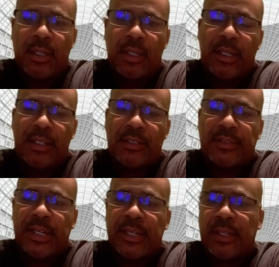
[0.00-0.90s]
is
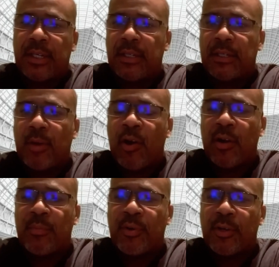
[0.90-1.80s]
that our
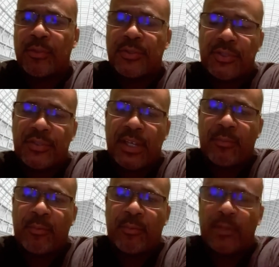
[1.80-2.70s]
approach is that
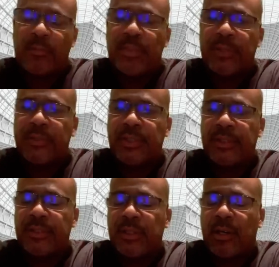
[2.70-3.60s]
we're building
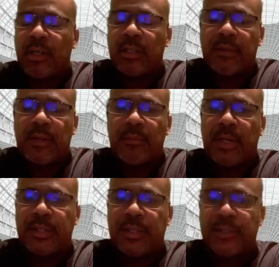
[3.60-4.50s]
all of our
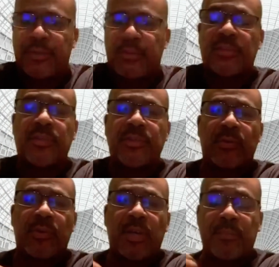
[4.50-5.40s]
models
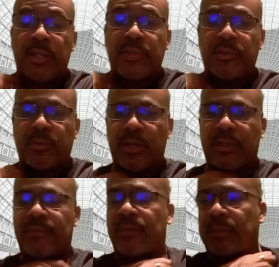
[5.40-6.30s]
neuron by neuron
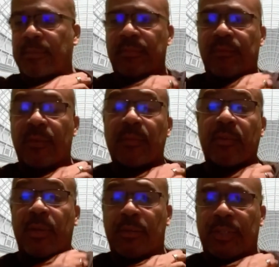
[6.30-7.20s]
from the
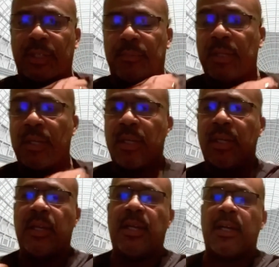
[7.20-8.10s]
ground up,
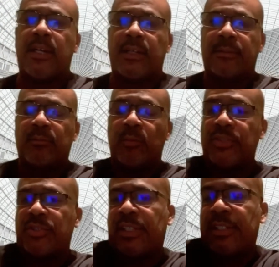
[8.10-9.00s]

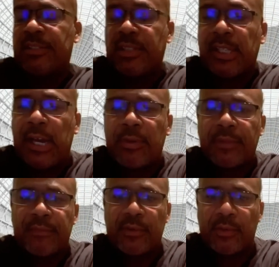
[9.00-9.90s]
which is allowing
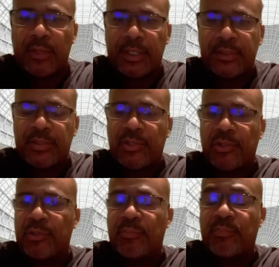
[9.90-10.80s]
for us
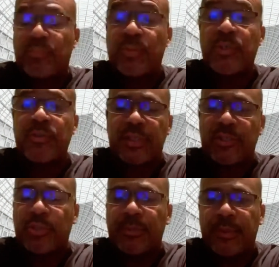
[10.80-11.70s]
to produce
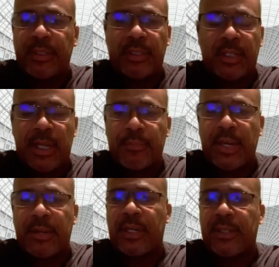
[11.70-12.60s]
extremely compact
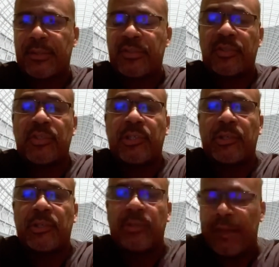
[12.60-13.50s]
models. So you don't
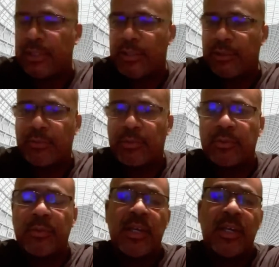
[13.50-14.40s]
have to go through
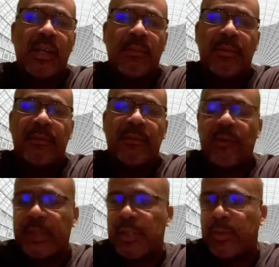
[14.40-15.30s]
perform any
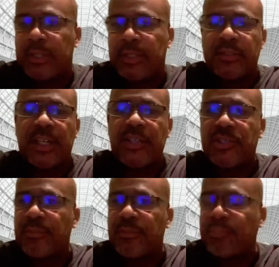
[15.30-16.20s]
quantization,
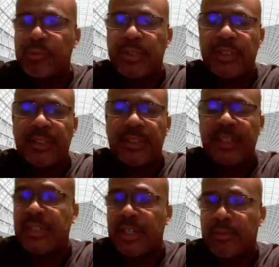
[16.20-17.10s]
pruning, et
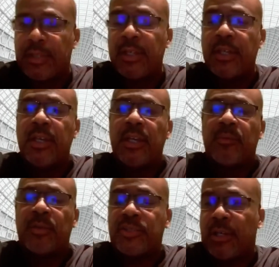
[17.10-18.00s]
cetera,
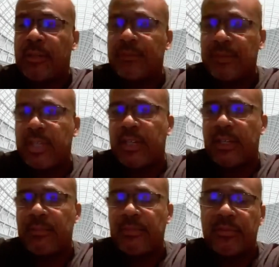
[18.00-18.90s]
which
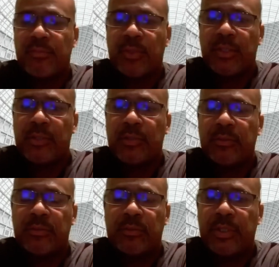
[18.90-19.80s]
oftentimes will
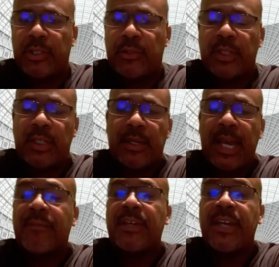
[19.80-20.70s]
have
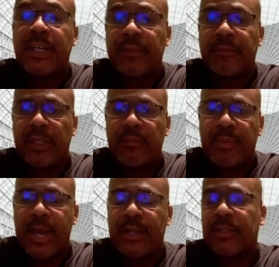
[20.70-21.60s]
a negative
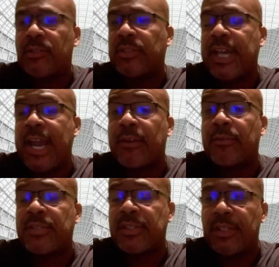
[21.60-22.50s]
impact on the
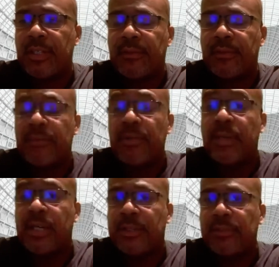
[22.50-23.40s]
accuracy of your
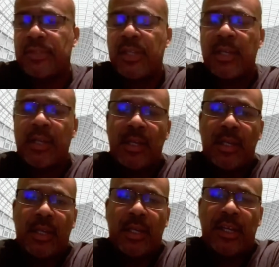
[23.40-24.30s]
models.
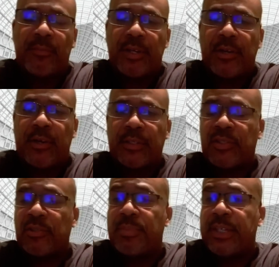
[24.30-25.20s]
In regards to
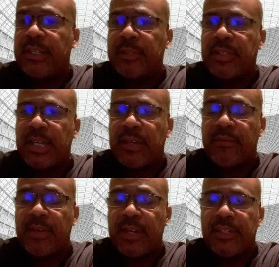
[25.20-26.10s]
being able to take
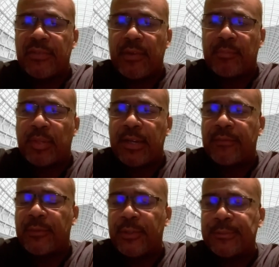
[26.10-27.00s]
advantage of our
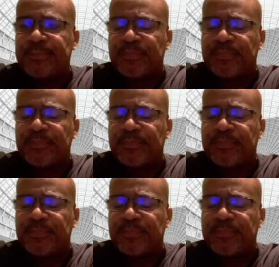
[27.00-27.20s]
platform,